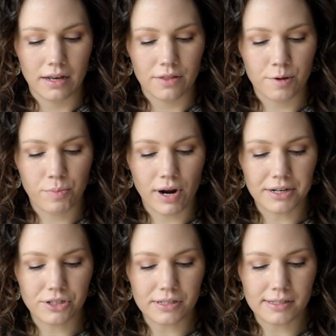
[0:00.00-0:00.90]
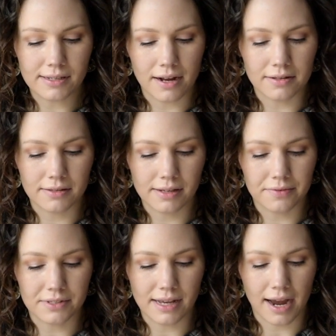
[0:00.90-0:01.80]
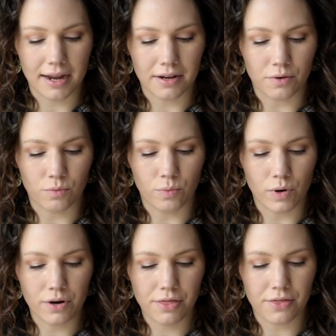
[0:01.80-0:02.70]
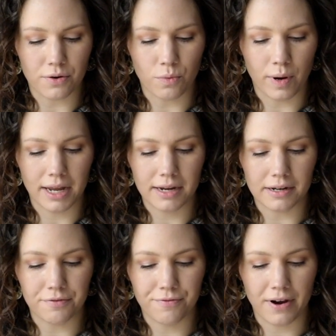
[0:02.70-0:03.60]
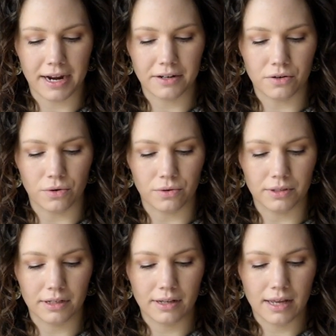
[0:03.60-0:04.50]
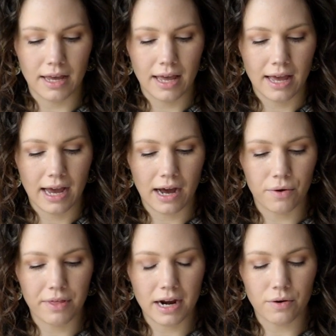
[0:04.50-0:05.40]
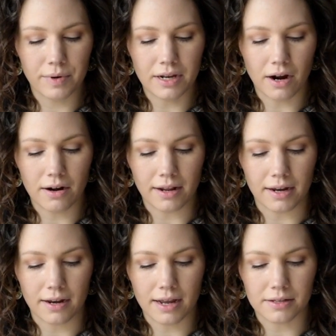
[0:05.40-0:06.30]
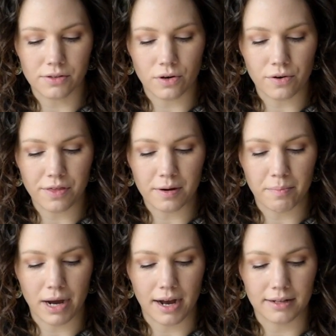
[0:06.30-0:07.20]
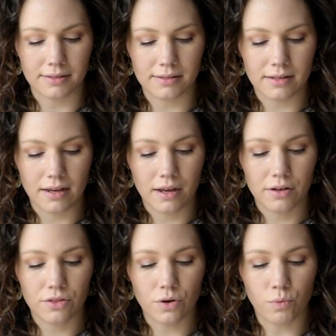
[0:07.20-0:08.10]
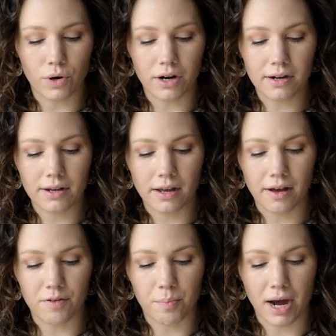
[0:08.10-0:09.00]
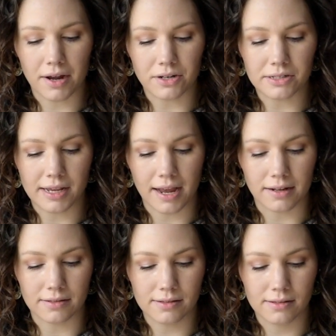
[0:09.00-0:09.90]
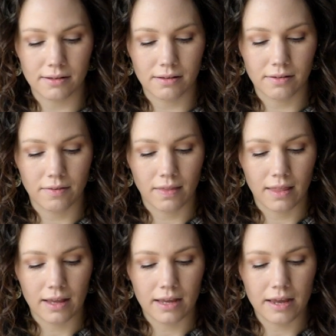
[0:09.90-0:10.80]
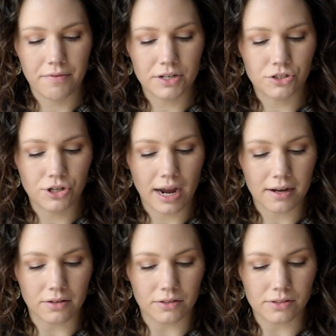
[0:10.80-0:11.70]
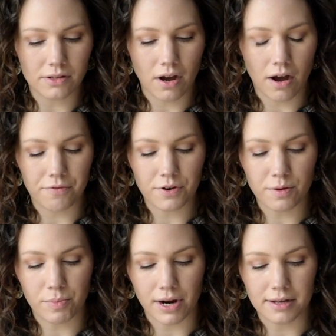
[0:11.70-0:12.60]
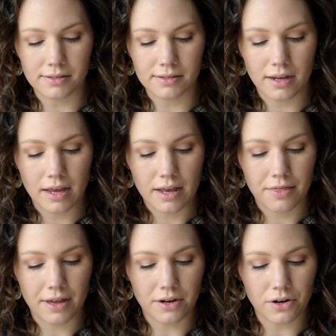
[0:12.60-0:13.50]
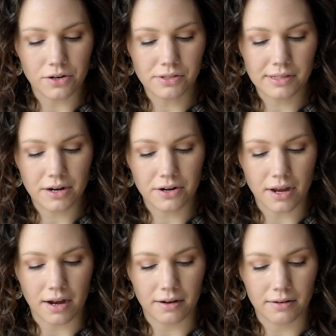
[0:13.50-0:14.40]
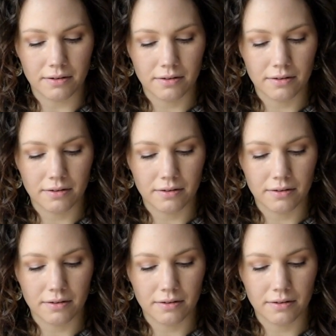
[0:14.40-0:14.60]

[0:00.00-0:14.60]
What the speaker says: The precious sons of Zion, worth their weight in fine gold, how they are regarded as earthen pots, the work of a potter's hands. Even jackals offer the breast, they nurse their young.